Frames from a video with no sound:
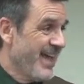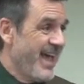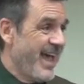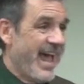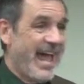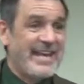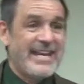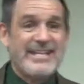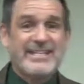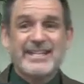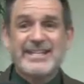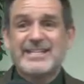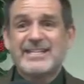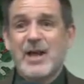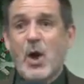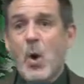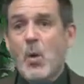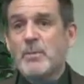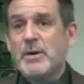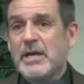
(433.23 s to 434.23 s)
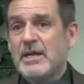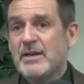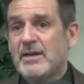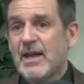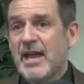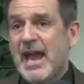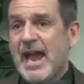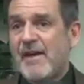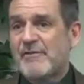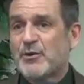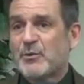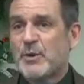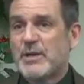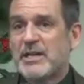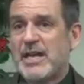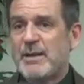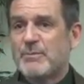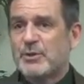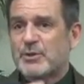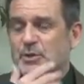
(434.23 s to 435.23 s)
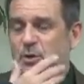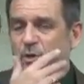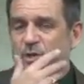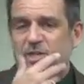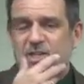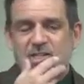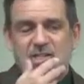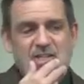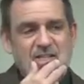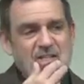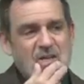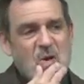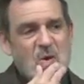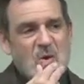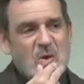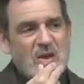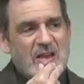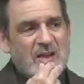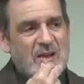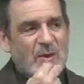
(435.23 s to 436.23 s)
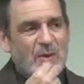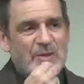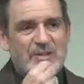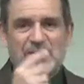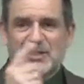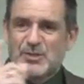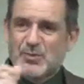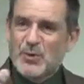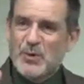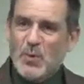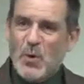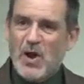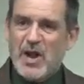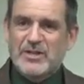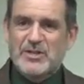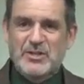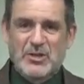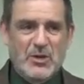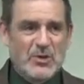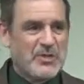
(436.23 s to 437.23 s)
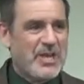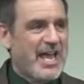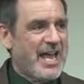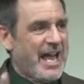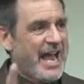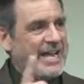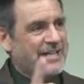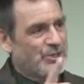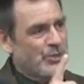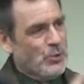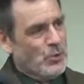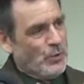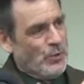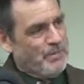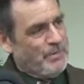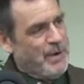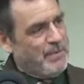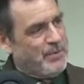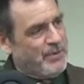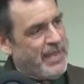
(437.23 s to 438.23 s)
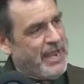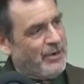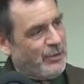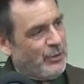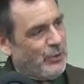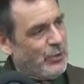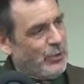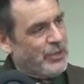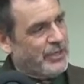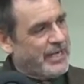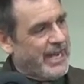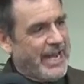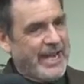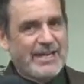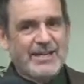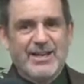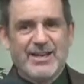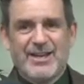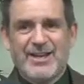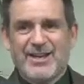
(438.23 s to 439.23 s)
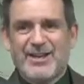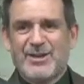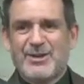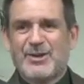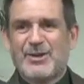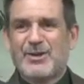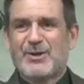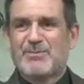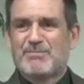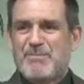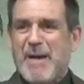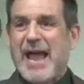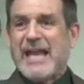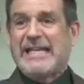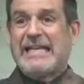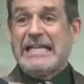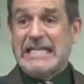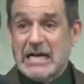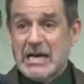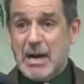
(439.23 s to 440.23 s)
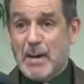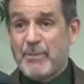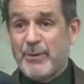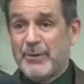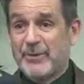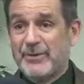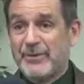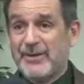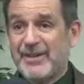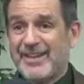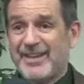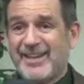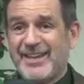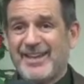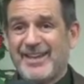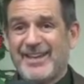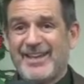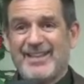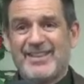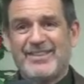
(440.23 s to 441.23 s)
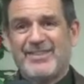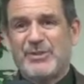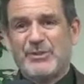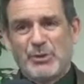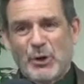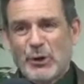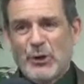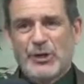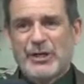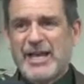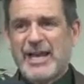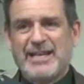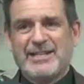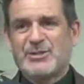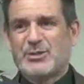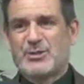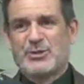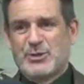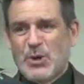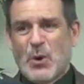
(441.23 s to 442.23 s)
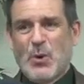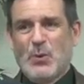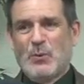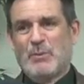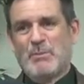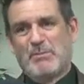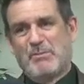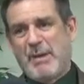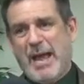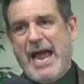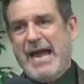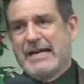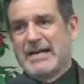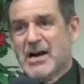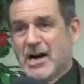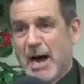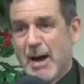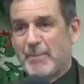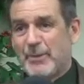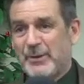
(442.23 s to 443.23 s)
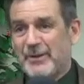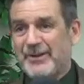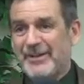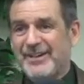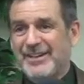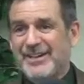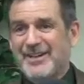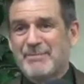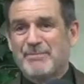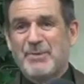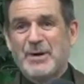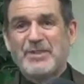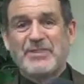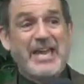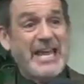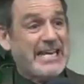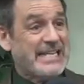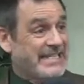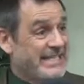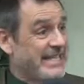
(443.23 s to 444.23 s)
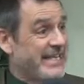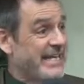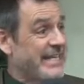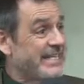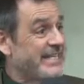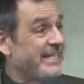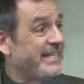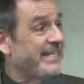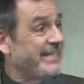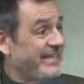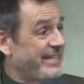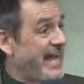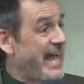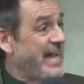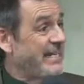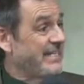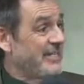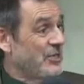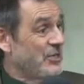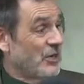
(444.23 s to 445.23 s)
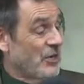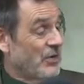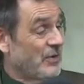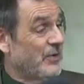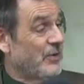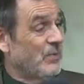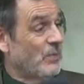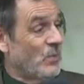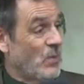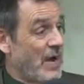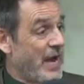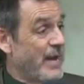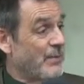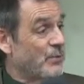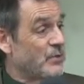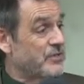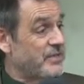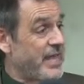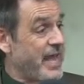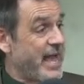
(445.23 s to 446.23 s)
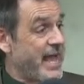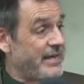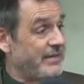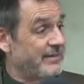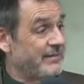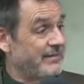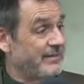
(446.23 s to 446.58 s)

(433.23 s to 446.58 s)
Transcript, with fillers: And he did tell me after we came to church, he says, You know, since we watched those, I do remember that hurricane backing up hurricanes don't back up, but they did that year. Why was that?